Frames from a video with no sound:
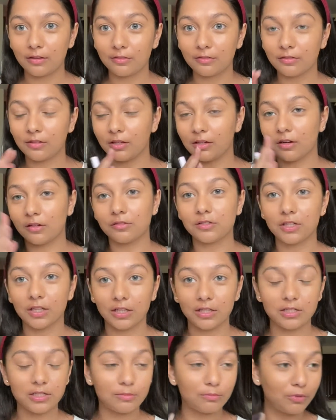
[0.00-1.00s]
you know, to like
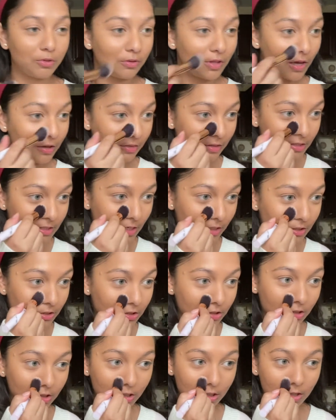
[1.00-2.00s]
smooth out the
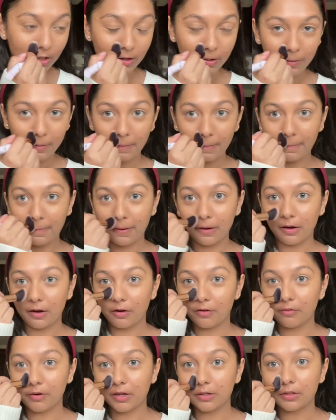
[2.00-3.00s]
texture
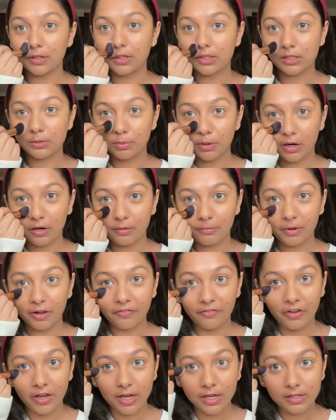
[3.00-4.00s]
around this part of my
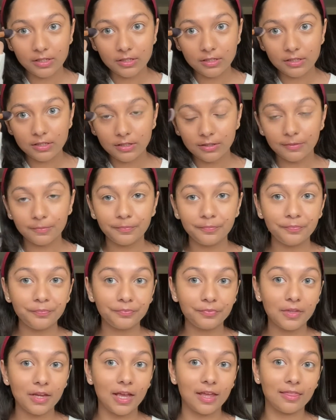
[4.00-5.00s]
face.
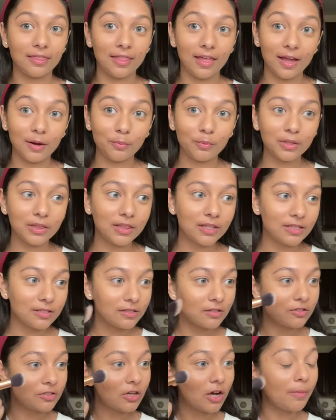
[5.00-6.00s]
And then with this
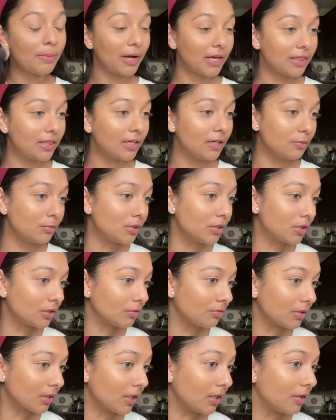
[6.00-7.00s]
on top, I think it would look
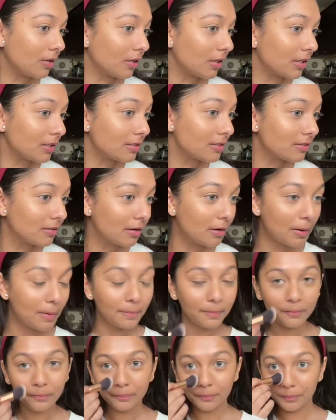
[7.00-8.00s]
really good.
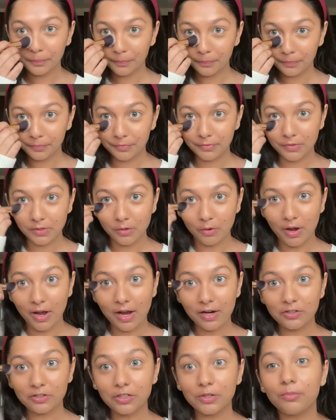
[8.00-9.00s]
So I
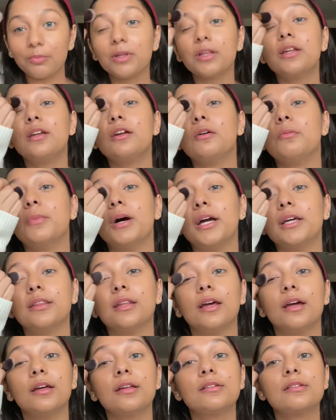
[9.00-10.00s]
actually really don't mind
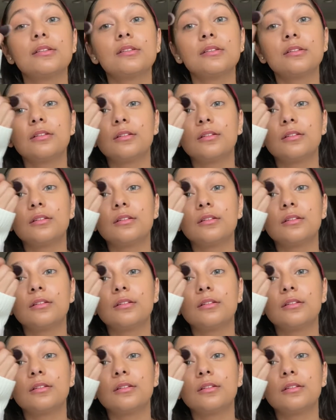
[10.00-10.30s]
this.